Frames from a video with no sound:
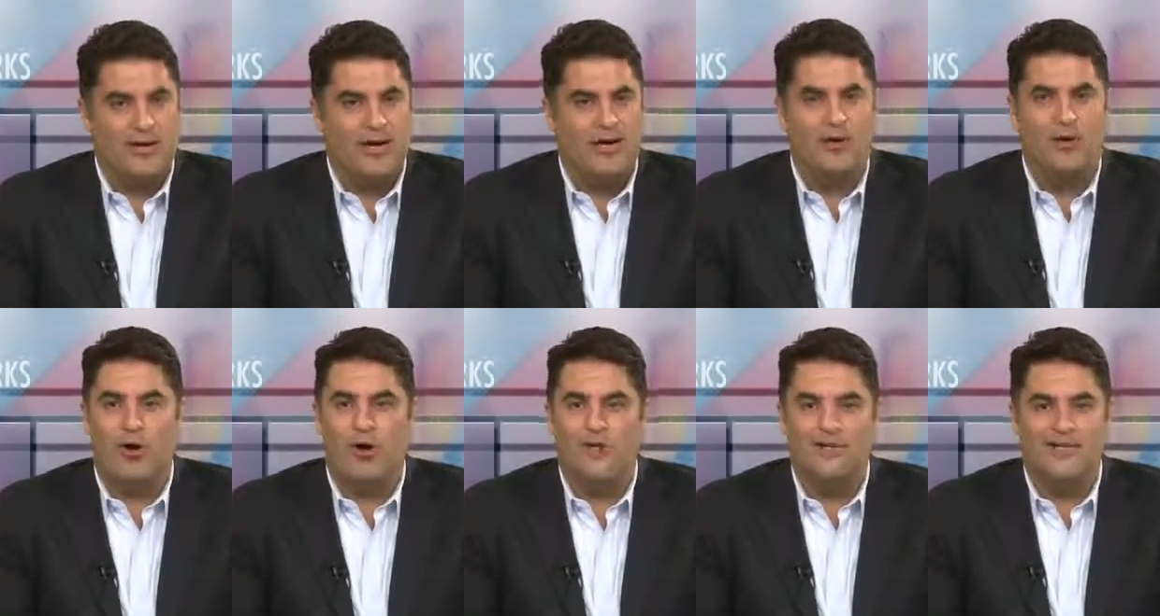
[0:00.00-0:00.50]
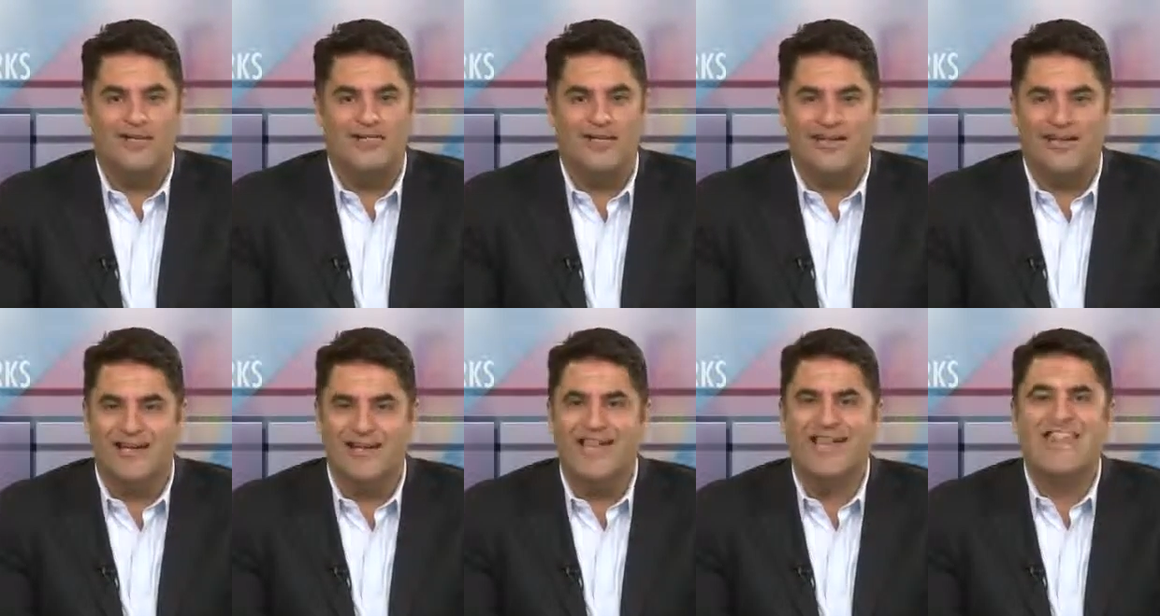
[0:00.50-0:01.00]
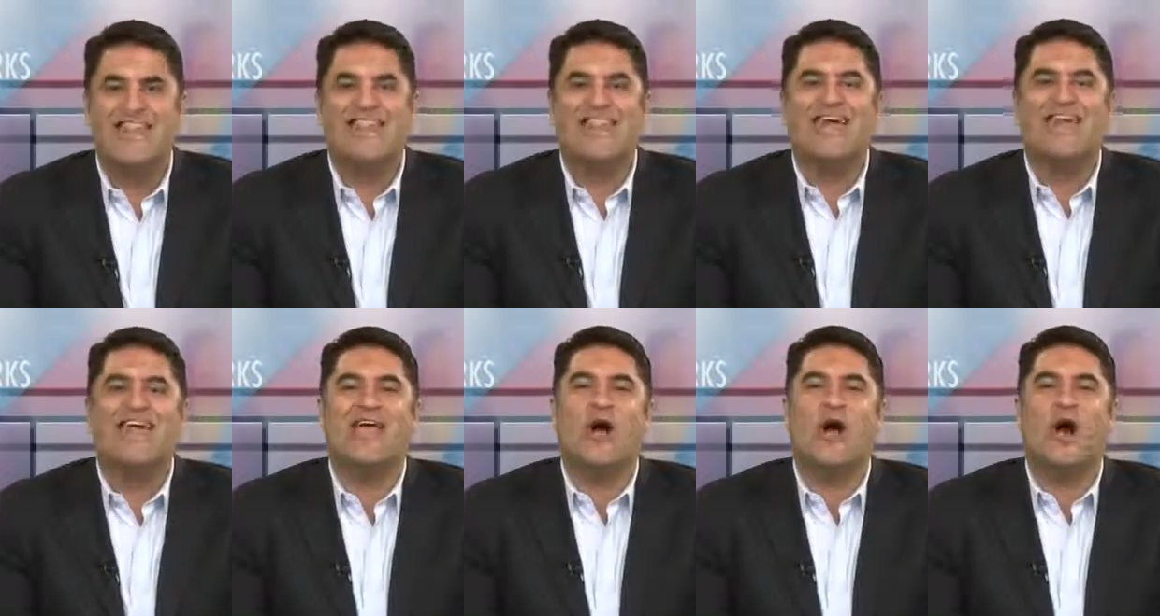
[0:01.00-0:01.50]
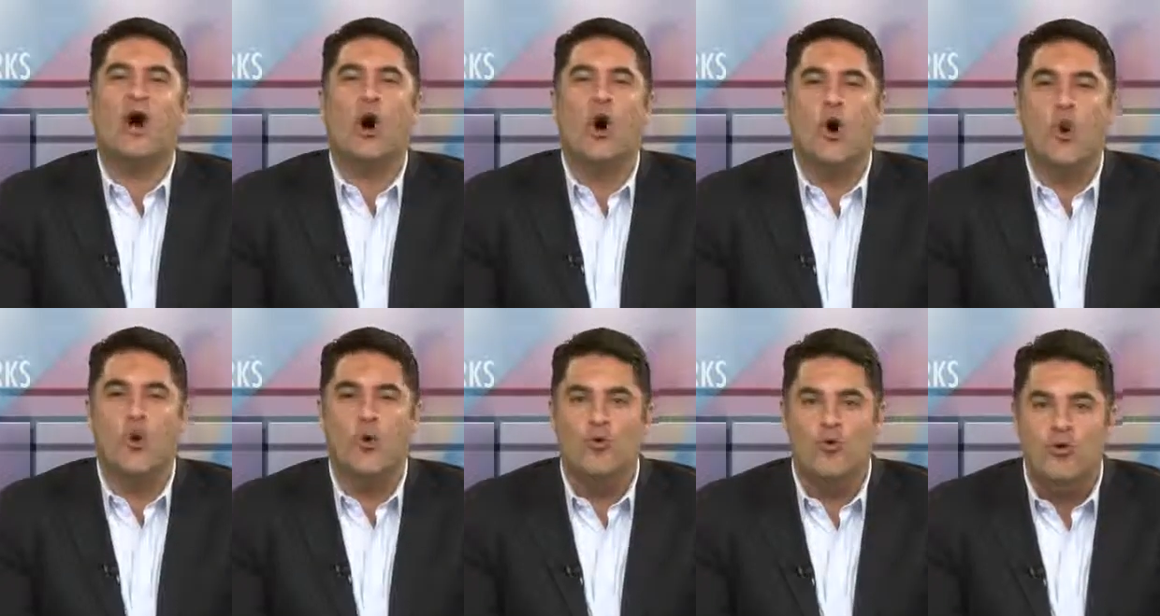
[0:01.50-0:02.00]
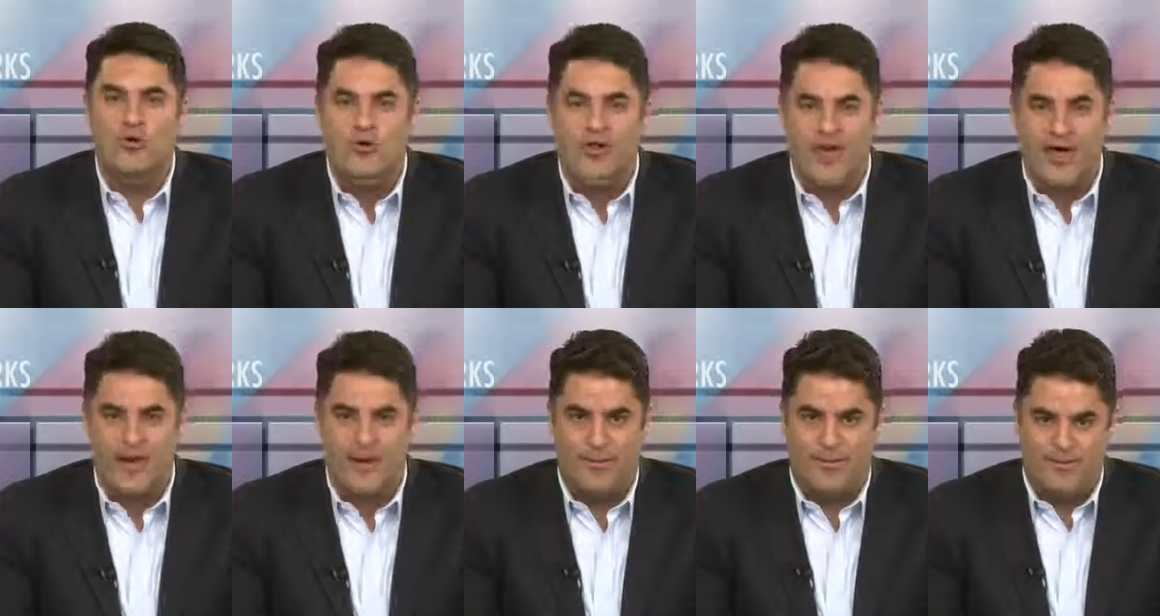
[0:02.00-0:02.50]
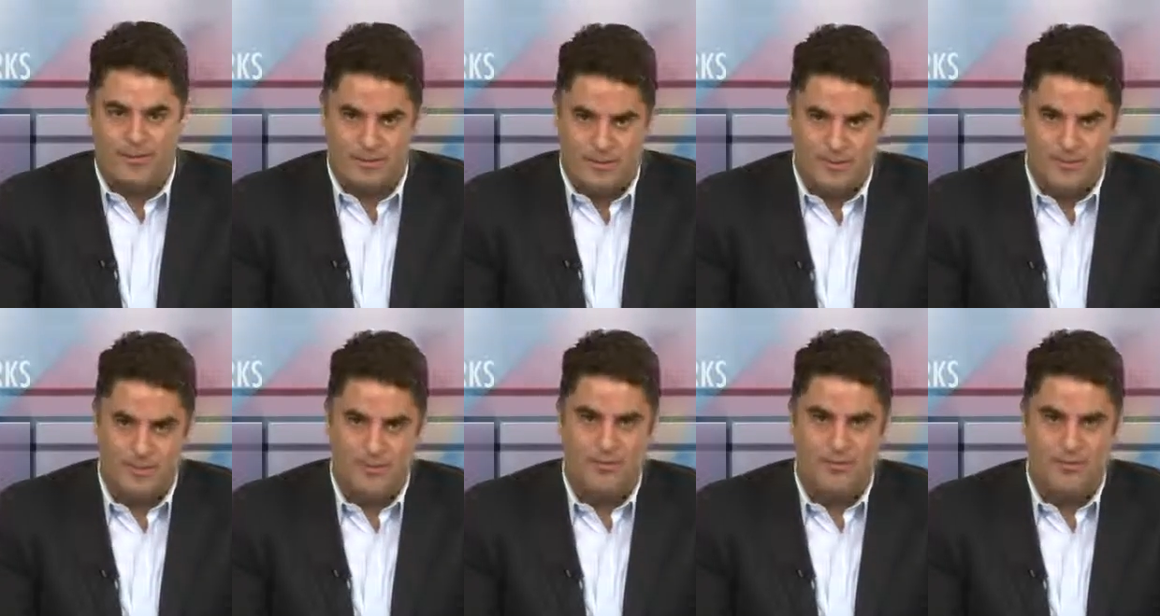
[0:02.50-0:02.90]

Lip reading: And all of a sudden, they own them.